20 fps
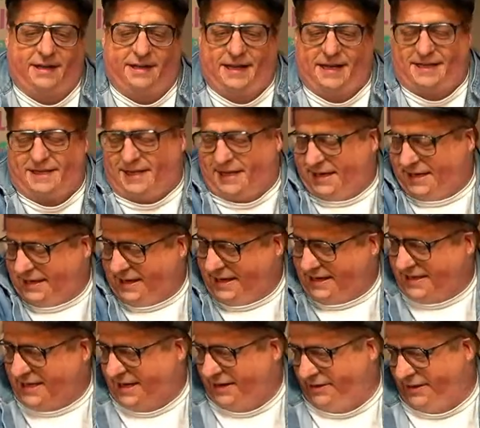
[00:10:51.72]
And
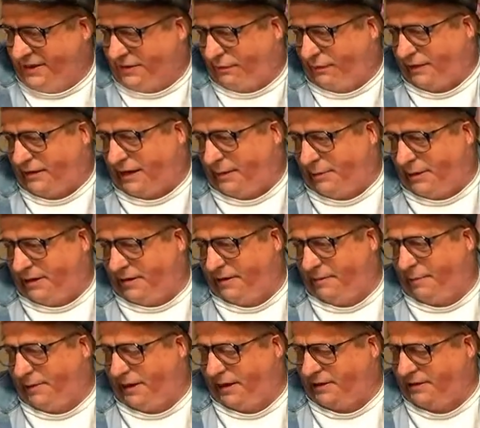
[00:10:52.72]
they sell this for a couple
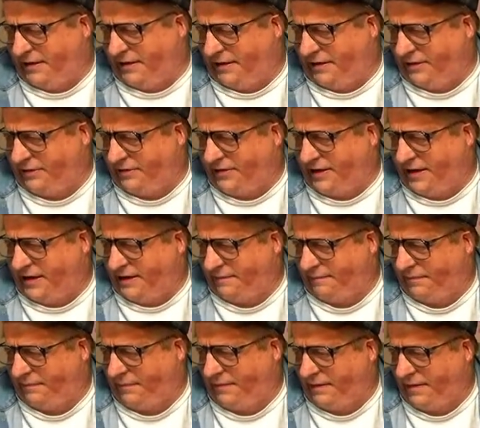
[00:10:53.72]
$100 on their site.
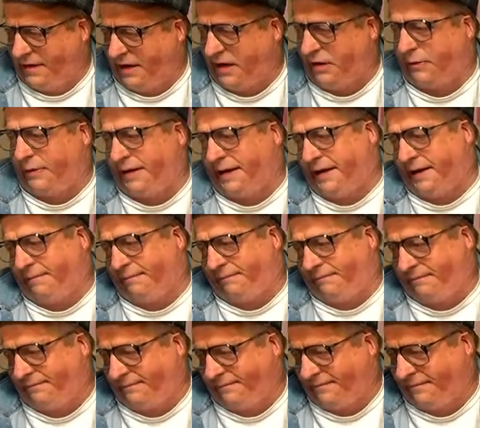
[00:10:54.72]
Oh, and...
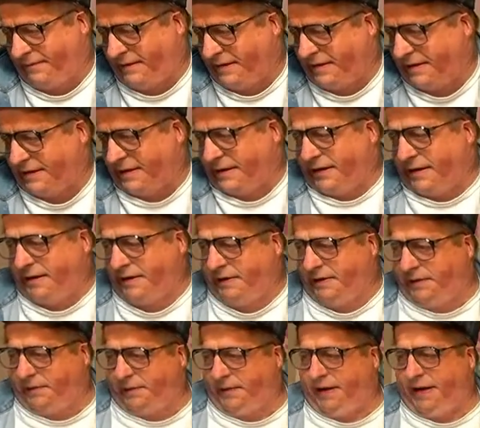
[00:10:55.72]

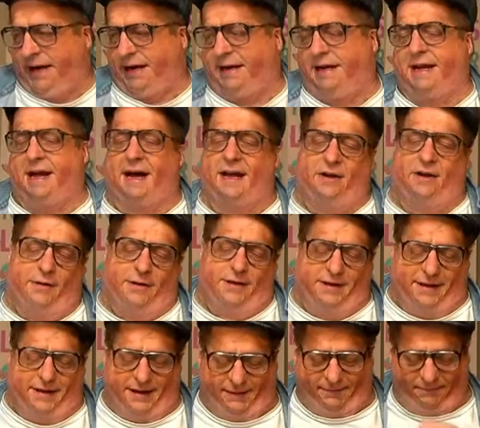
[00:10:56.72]
yeah, I know.
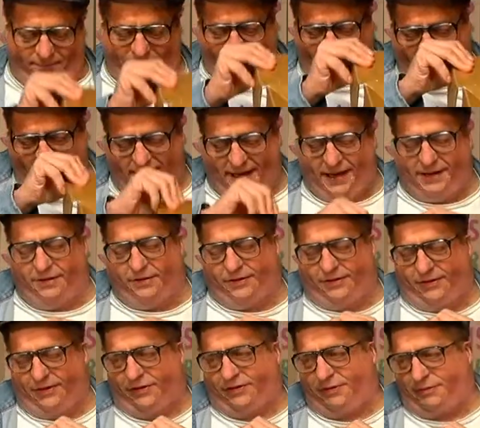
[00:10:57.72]
Like, and
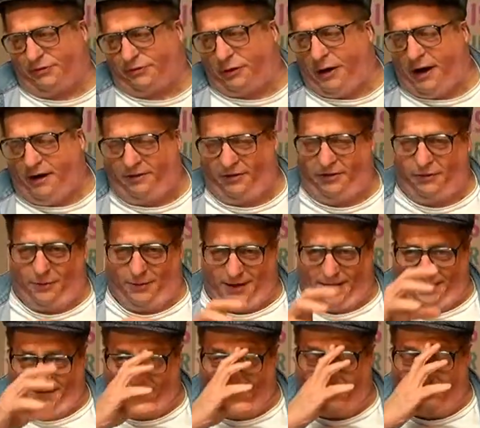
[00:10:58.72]
there's some strategy to it.
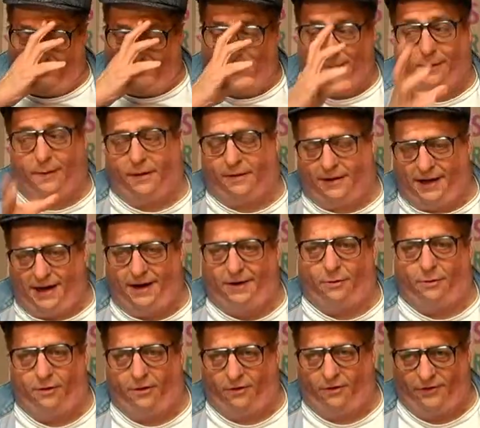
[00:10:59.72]
I put a lot
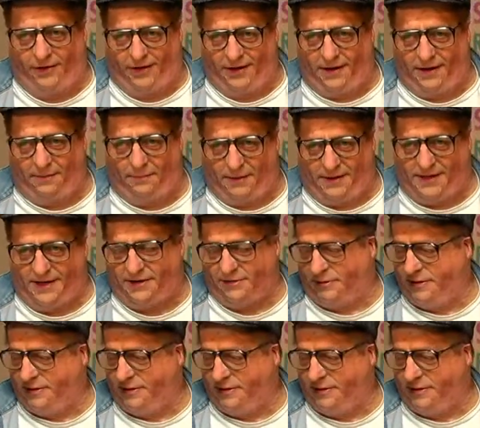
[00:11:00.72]
of orders in on Mondays,